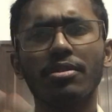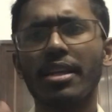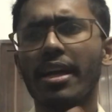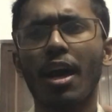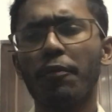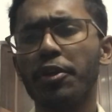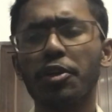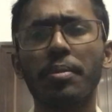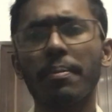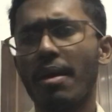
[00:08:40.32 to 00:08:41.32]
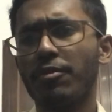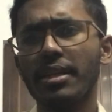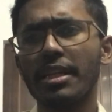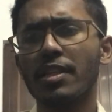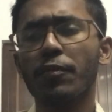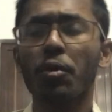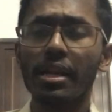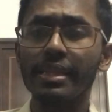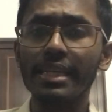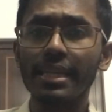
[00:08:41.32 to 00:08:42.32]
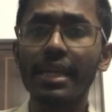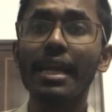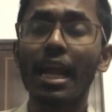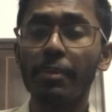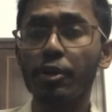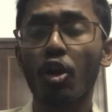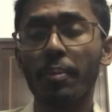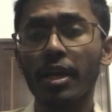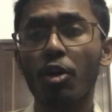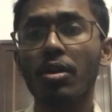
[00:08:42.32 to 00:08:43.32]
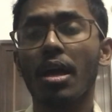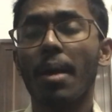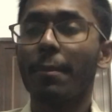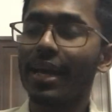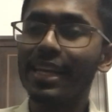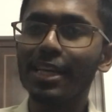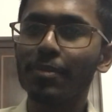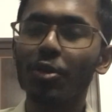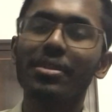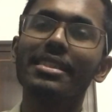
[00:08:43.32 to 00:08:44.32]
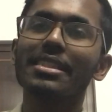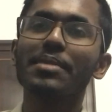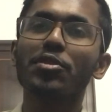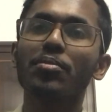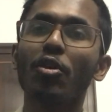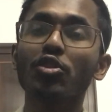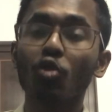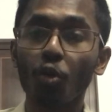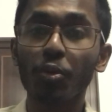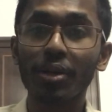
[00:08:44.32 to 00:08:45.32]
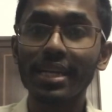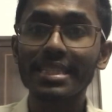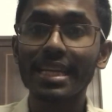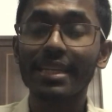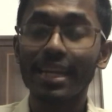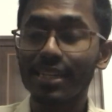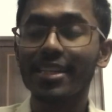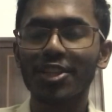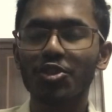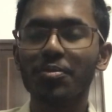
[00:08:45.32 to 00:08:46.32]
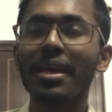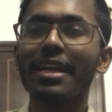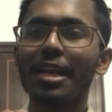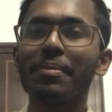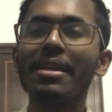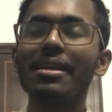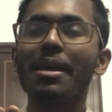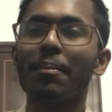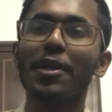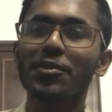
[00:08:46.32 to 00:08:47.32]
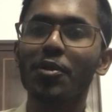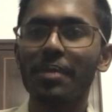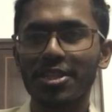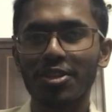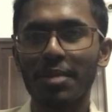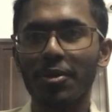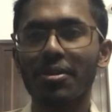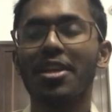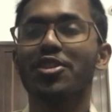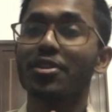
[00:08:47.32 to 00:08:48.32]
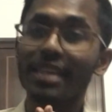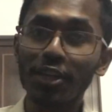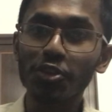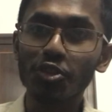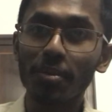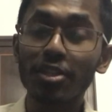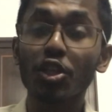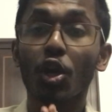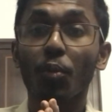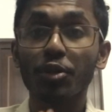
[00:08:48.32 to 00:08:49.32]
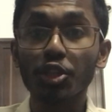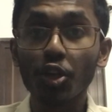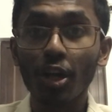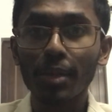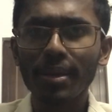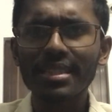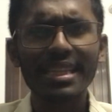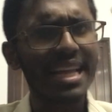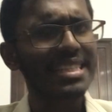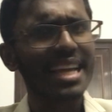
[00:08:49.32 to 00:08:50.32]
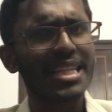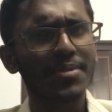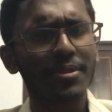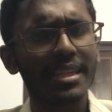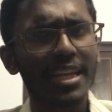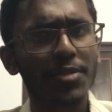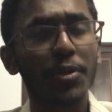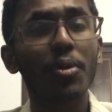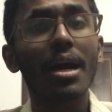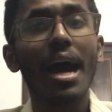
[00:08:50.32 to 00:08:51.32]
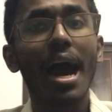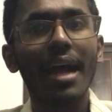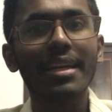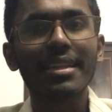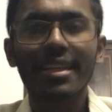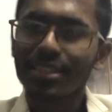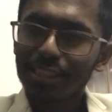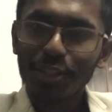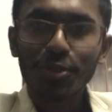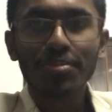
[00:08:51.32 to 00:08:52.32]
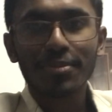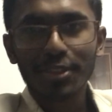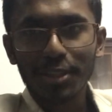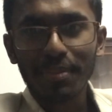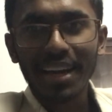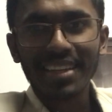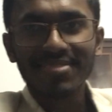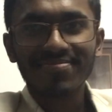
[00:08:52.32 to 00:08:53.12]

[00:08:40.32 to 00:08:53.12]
like how you need to prepare for the interview, anything like that, I'll be dropping out my link below in the description box. Hope you guys can get in touch with me, and I'll be much more blessed to help you out. So thank you so much, wishing you all the best. Let's catch up for the next video. Until then, see you, goodbye.